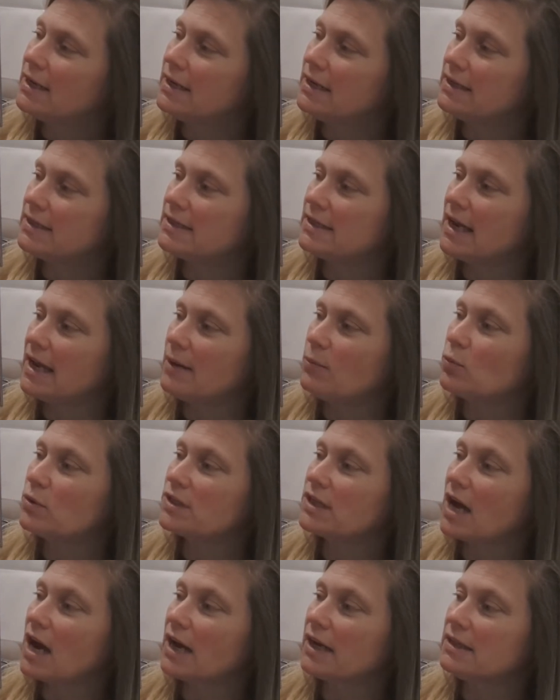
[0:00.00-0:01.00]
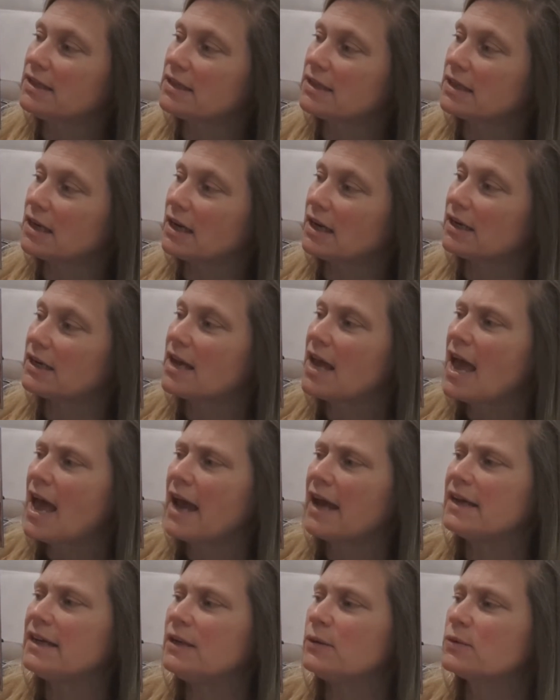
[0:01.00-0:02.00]
His name was Einstein,
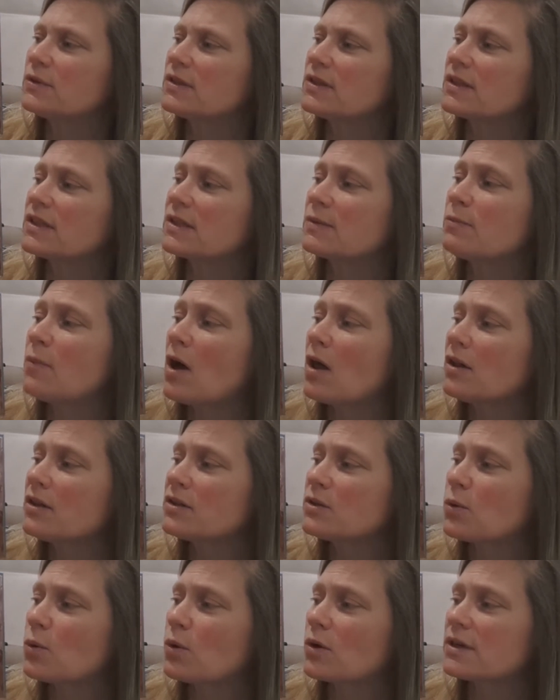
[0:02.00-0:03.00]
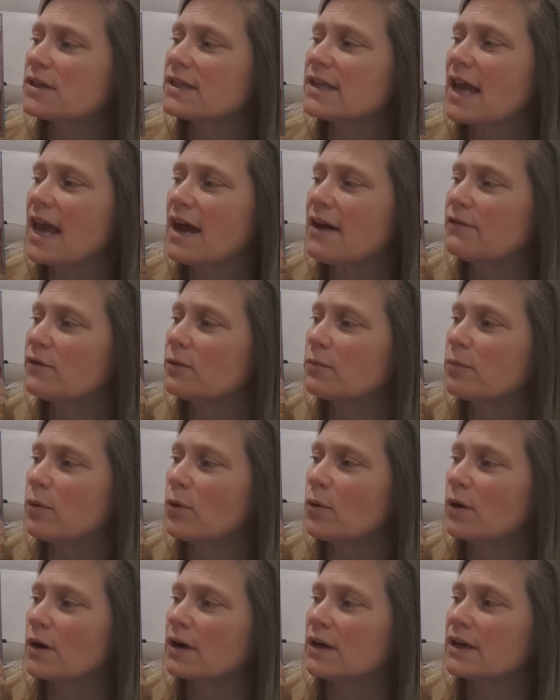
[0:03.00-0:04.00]
and he was the smallest horse ever
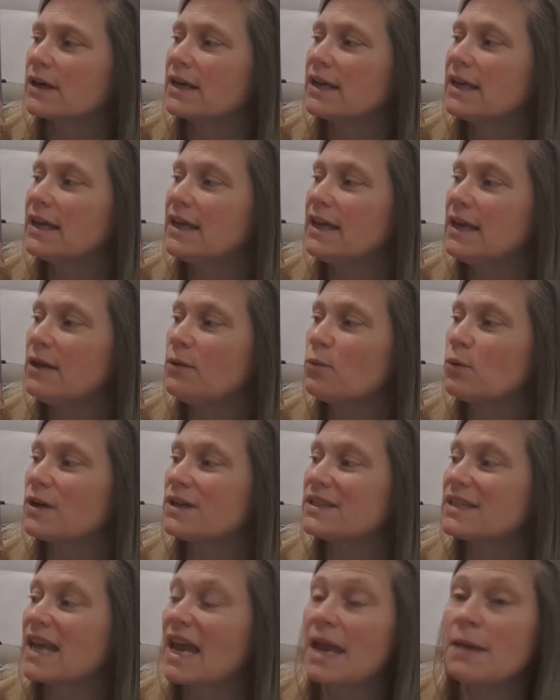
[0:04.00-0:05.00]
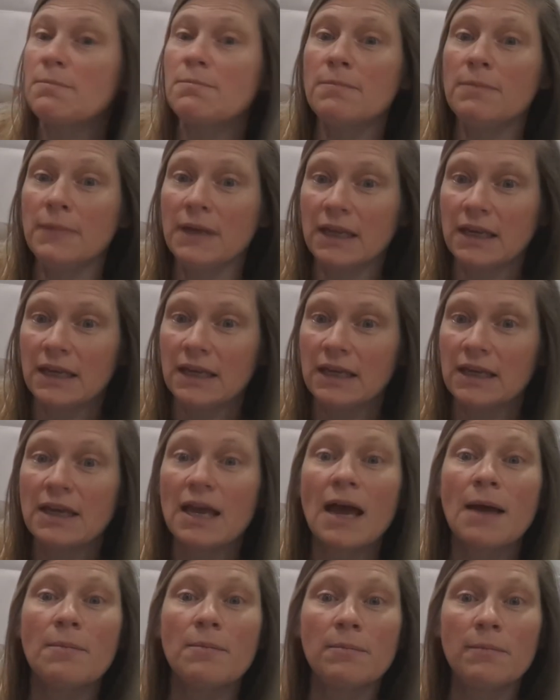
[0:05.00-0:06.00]
born. He was a mini
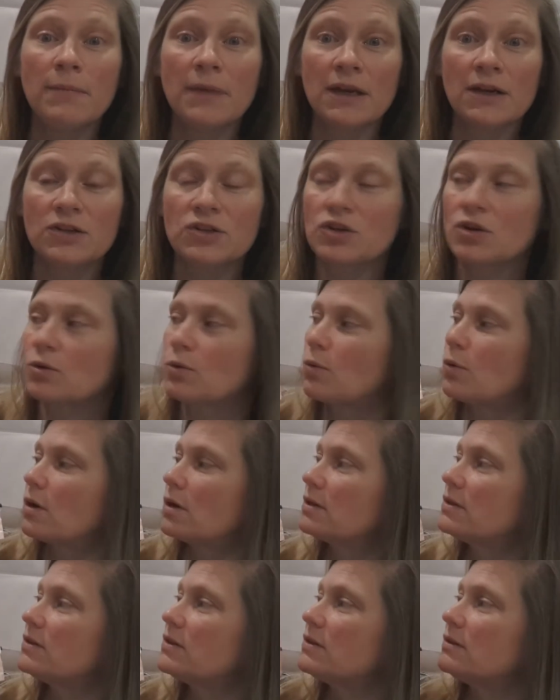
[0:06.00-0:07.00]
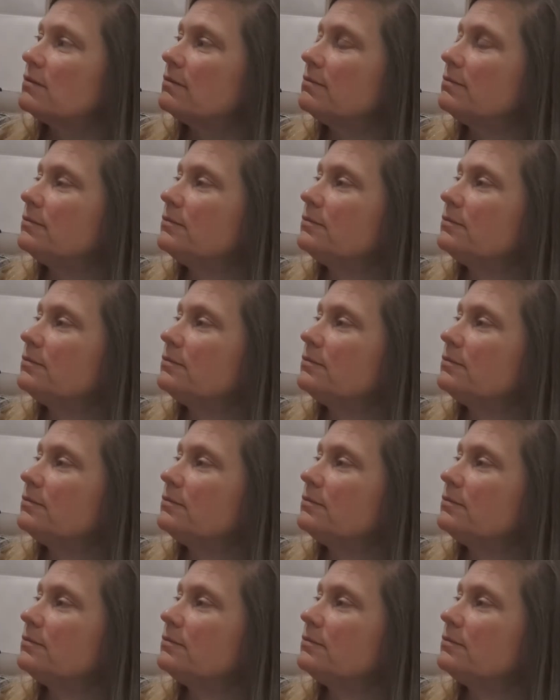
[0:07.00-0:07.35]
miniature horse.